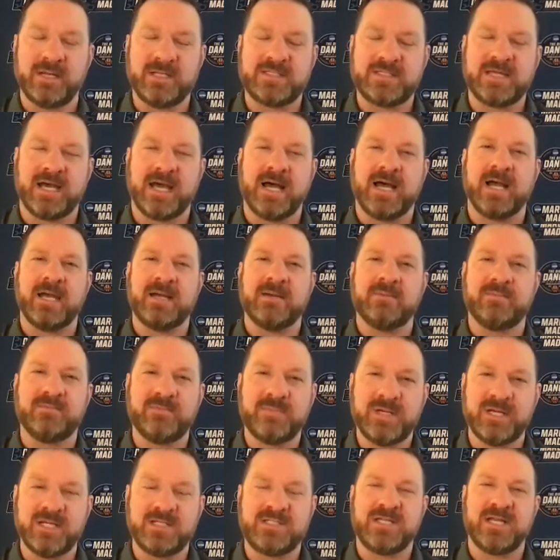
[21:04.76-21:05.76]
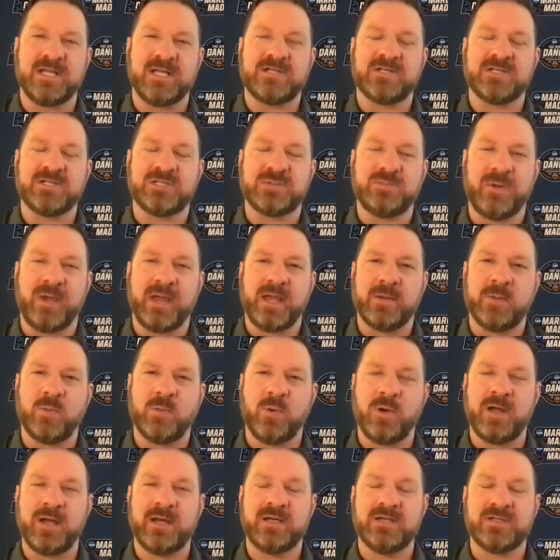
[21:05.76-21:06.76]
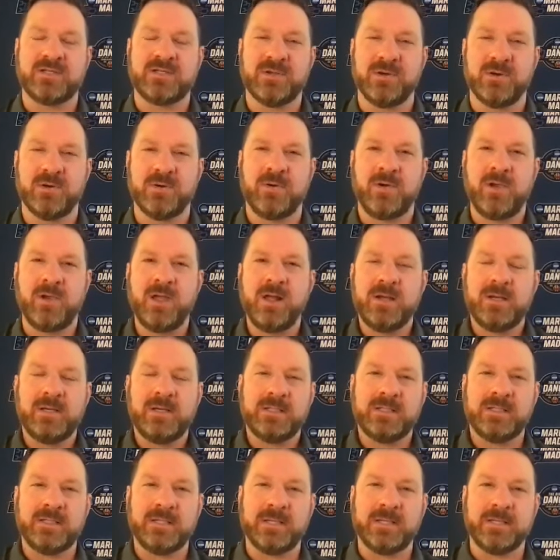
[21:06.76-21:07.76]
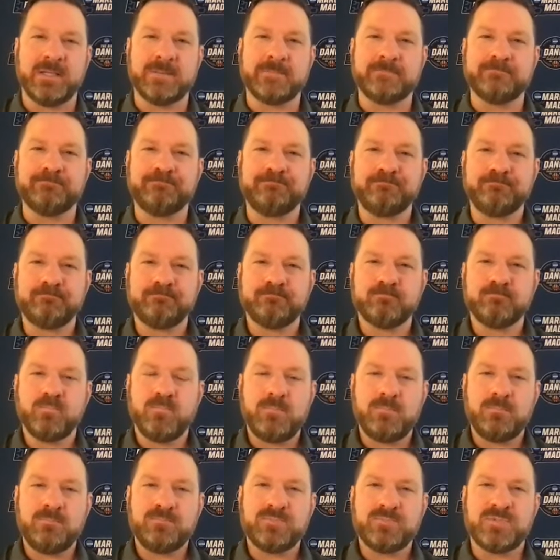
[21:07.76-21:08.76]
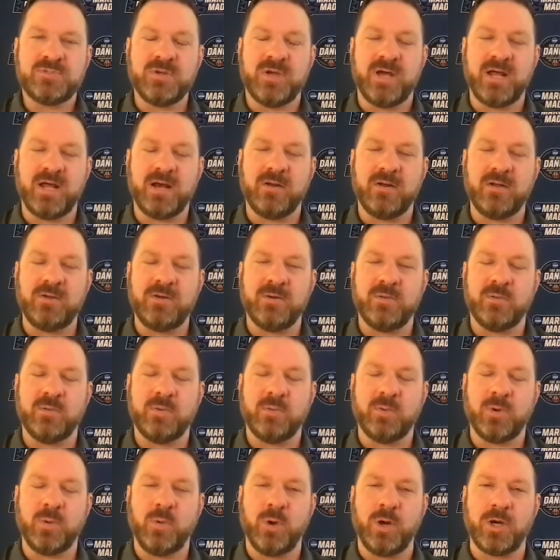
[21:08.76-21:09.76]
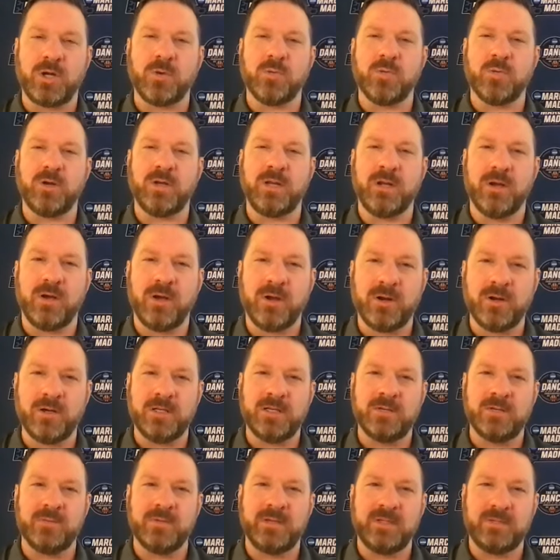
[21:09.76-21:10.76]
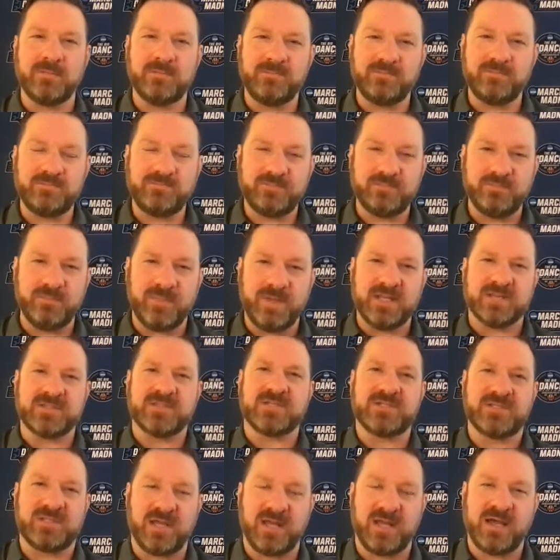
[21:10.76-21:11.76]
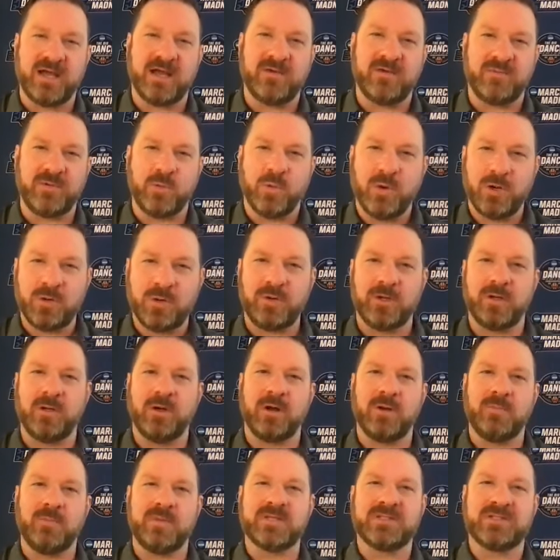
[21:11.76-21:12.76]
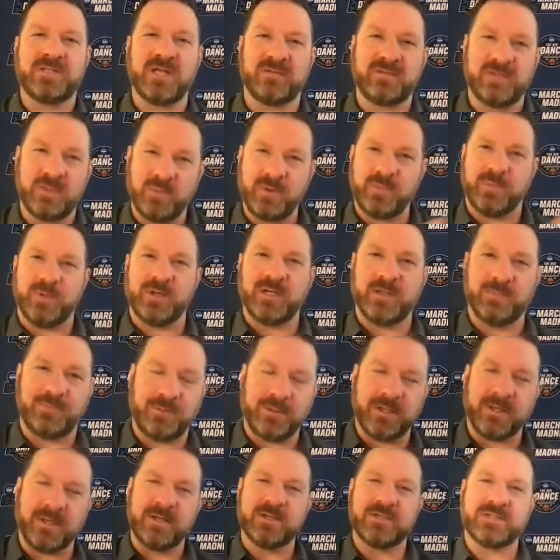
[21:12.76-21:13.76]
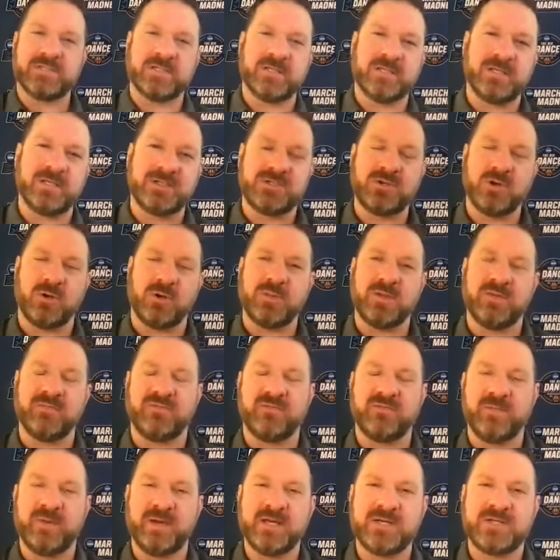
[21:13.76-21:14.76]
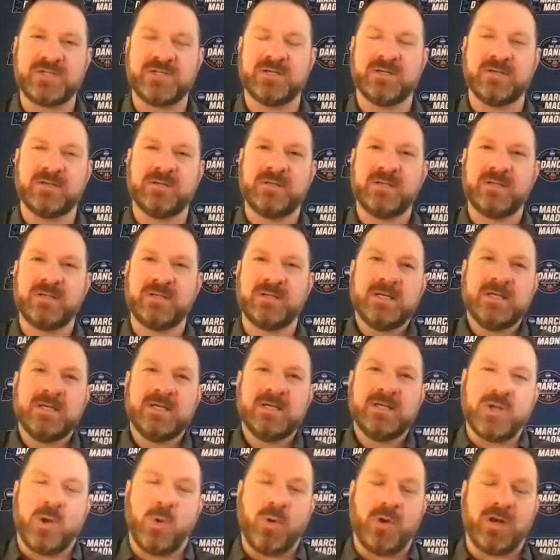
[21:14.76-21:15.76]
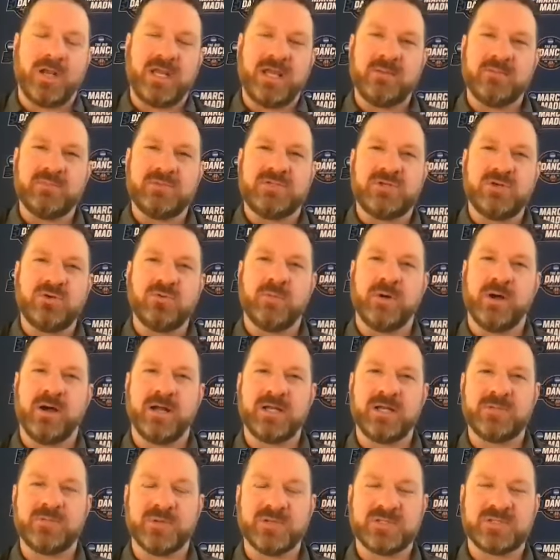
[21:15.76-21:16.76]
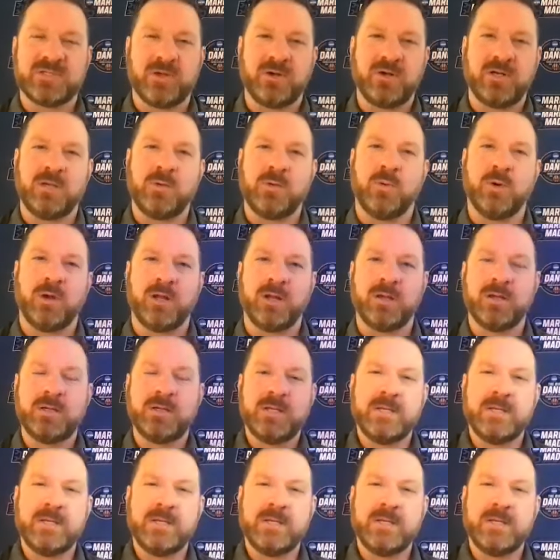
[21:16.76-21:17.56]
a time attention span way. So, we're working really hard. Then we meet as a staff, we work really hard, meet as staff. Then we bring the players in, show them the information, and don't want to give them too much, but certainly want to